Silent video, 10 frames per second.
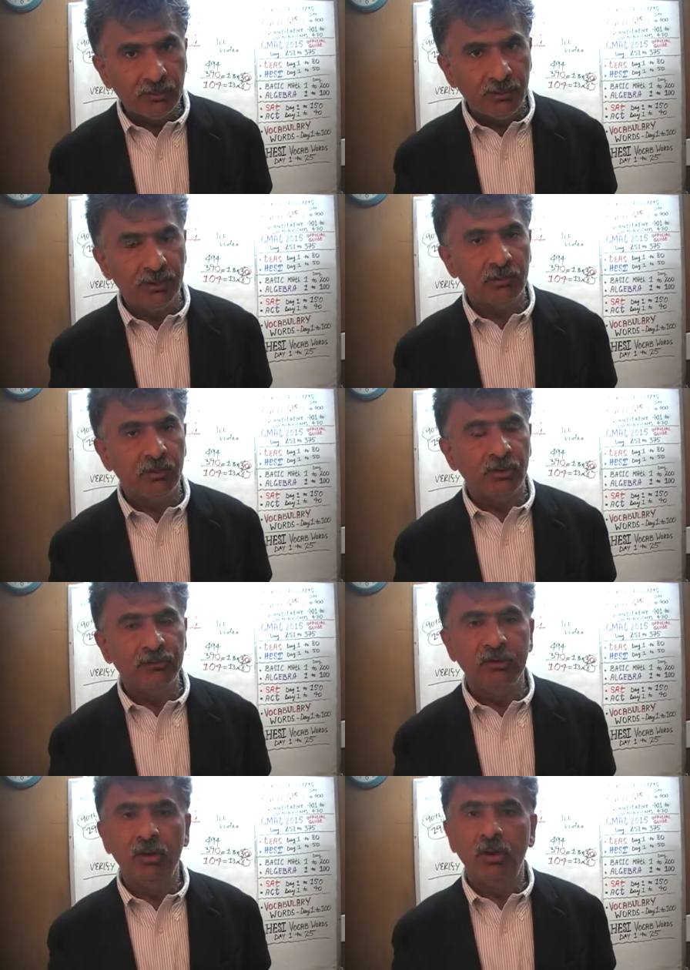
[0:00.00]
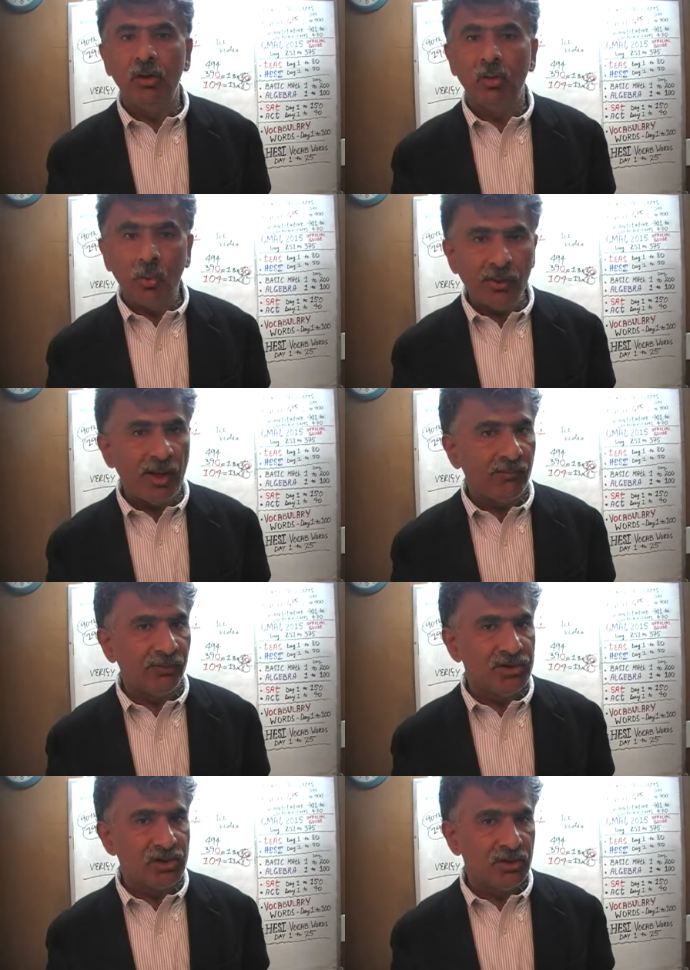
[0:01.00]
In other words, on
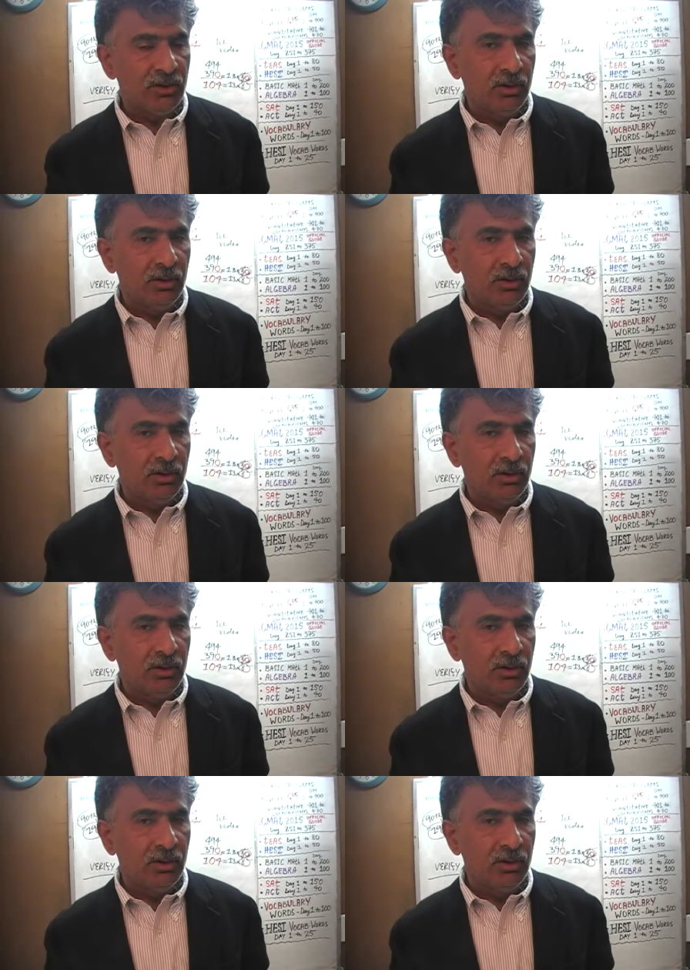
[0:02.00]
average,